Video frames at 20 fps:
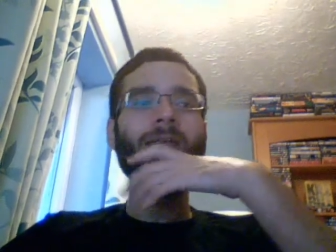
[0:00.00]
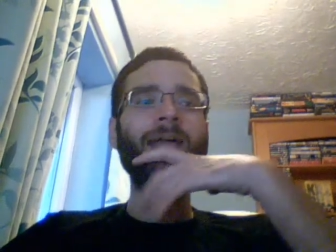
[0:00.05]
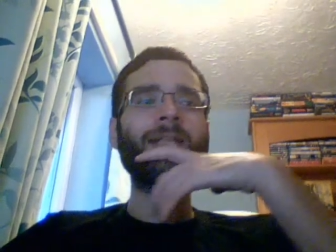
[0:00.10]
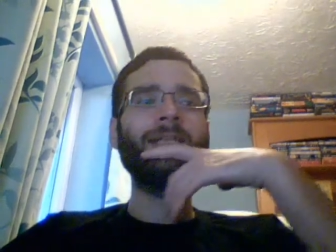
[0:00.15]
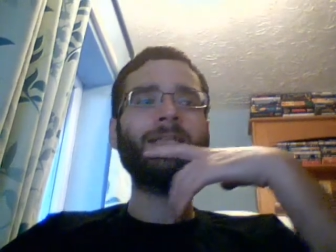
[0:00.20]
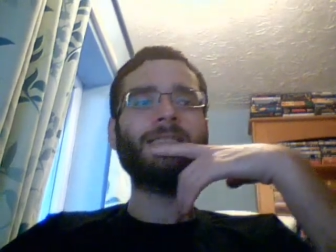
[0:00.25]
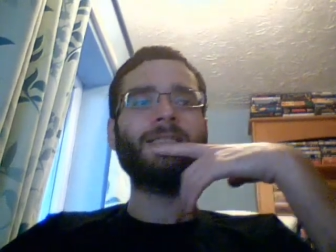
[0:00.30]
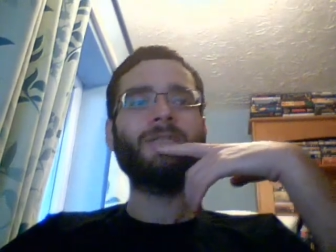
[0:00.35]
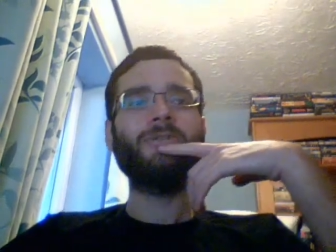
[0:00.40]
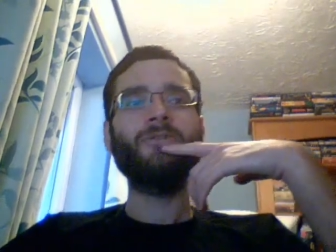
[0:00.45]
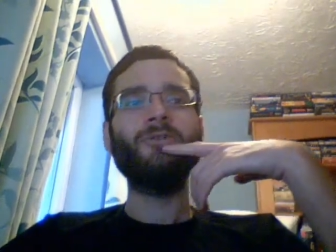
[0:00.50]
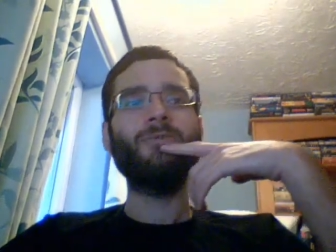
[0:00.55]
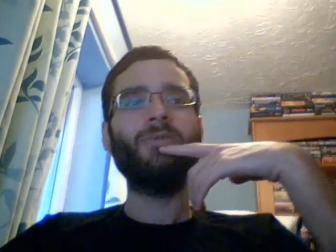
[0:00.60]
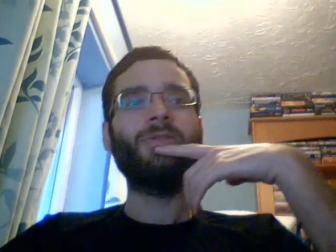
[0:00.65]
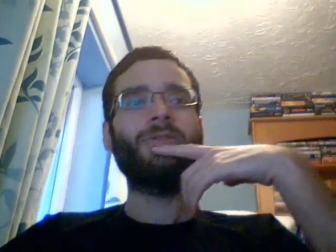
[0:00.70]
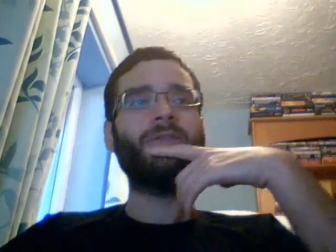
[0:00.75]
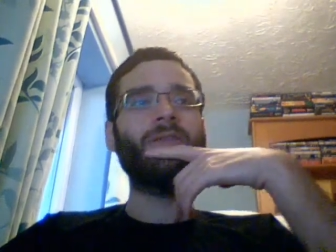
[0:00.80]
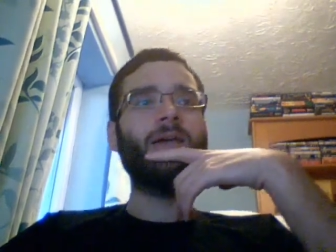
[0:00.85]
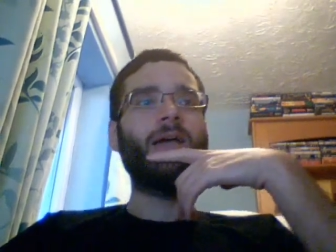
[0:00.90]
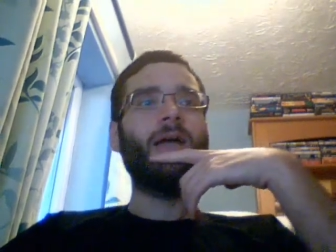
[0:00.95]
and it's to do
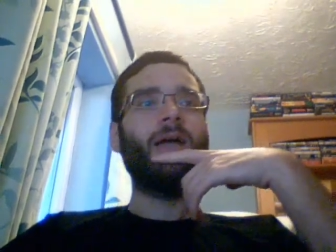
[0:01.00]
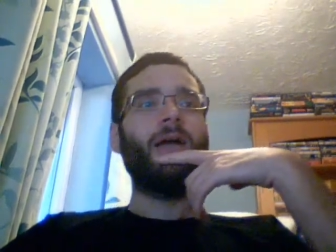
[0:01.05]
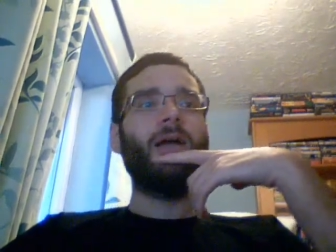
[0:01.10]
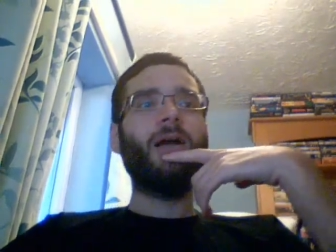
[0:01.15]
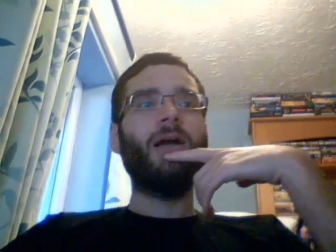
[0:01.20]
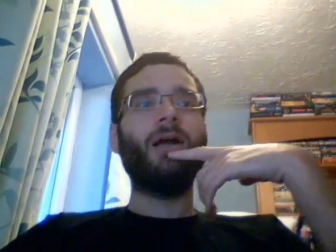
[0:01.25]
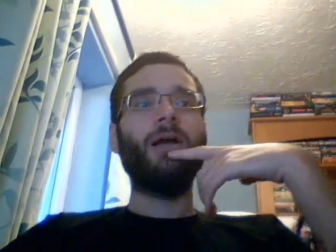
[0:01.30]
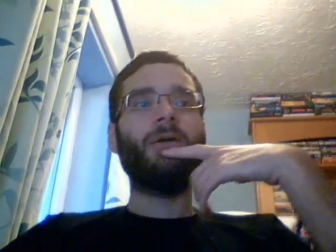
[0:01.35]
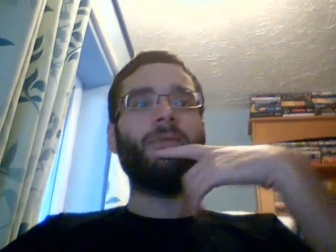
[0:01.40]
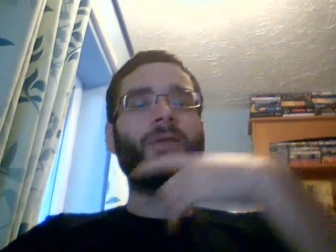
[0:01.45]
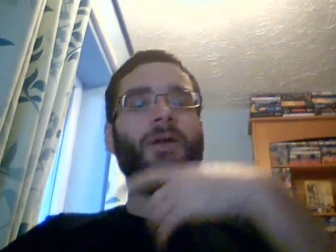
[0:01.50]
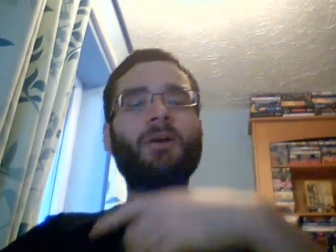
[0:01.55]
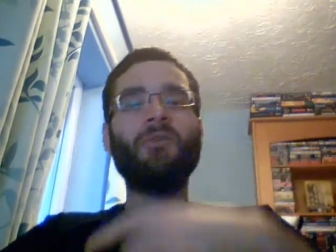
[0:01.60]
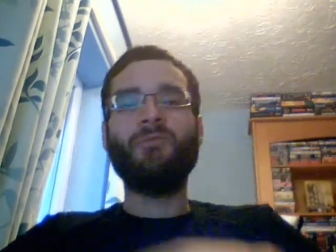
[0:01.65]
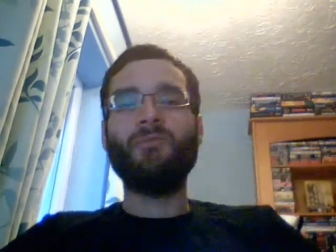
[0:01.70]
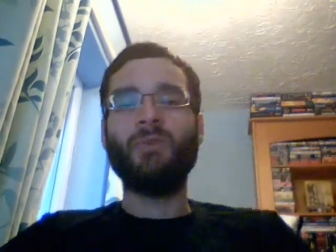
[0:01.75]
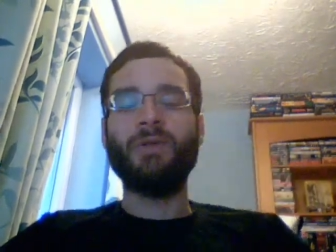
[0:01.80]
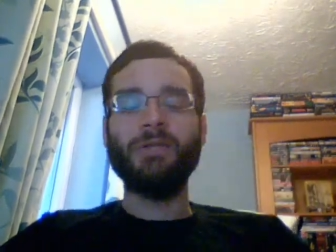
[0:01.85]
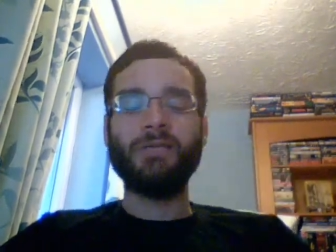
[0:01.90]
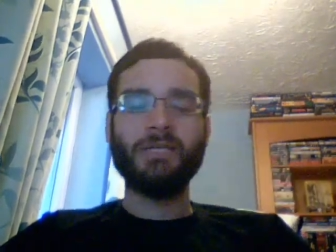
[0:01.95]
with uh, the
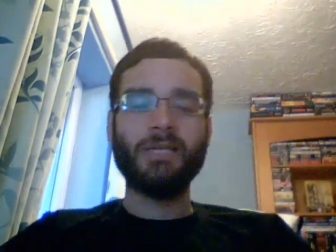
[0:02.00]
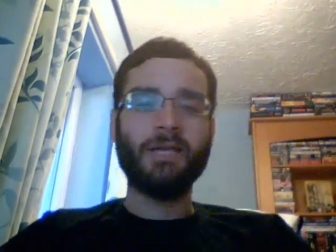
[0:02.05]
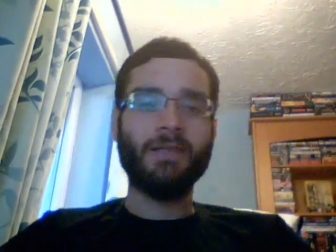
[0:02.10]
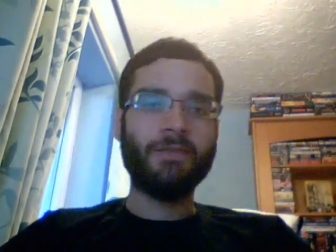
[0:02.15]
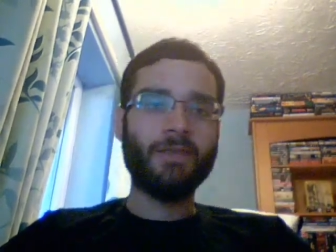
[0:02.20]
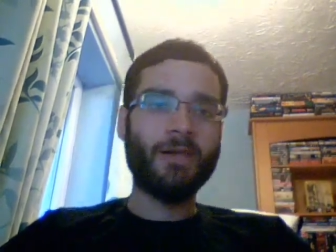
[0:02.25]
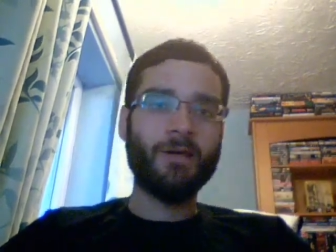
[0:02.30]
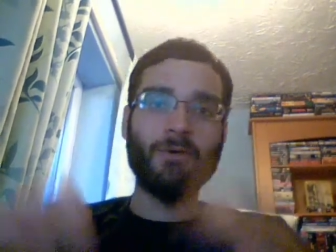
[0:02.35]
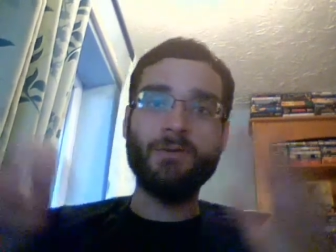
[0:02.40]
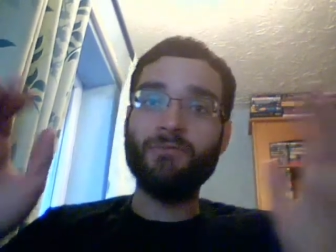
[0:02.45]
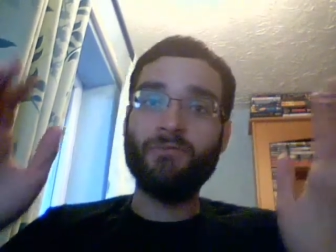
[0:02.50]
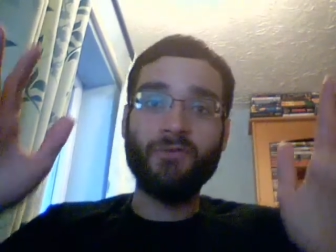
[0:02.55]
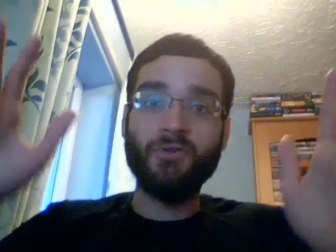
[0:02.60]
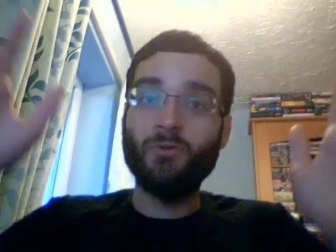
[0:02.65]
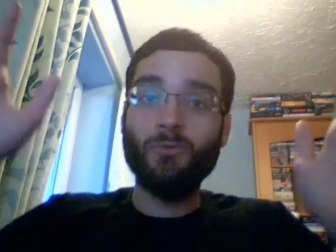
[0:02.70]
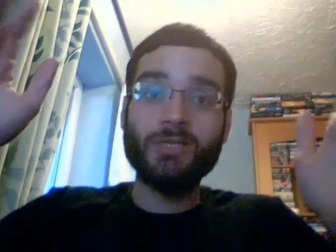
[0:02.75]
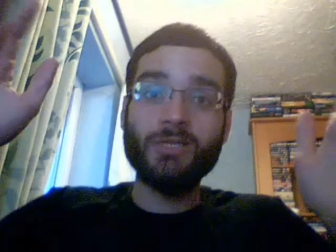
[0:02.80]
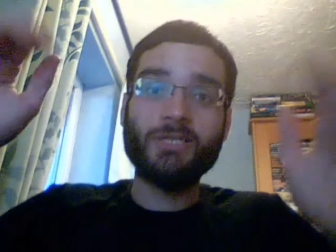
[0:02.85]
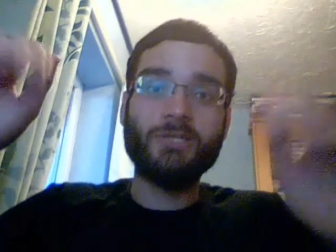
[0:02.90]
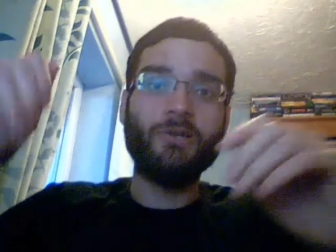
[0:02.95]
government, in their
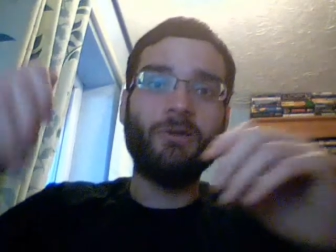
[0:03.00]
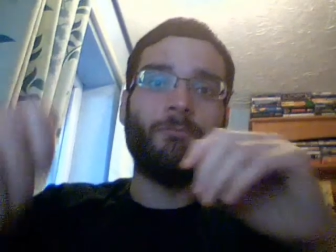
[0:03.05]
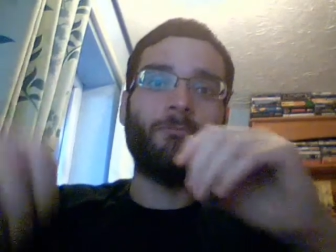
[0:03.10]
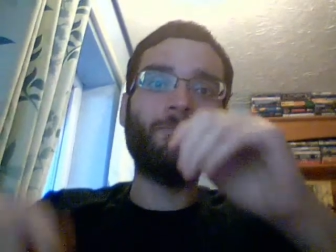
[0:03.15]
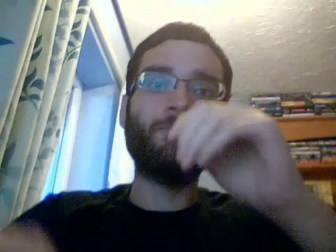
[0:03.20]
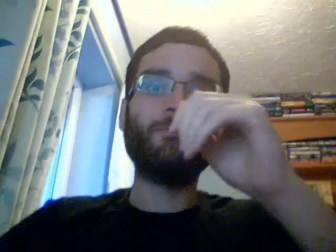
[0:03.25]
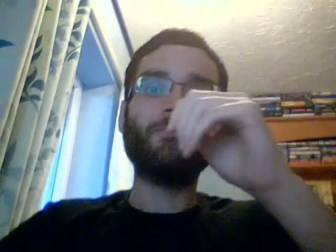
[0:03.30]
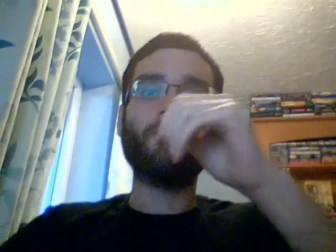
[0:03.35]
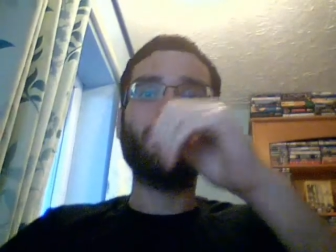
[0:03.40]
infinite wisdom,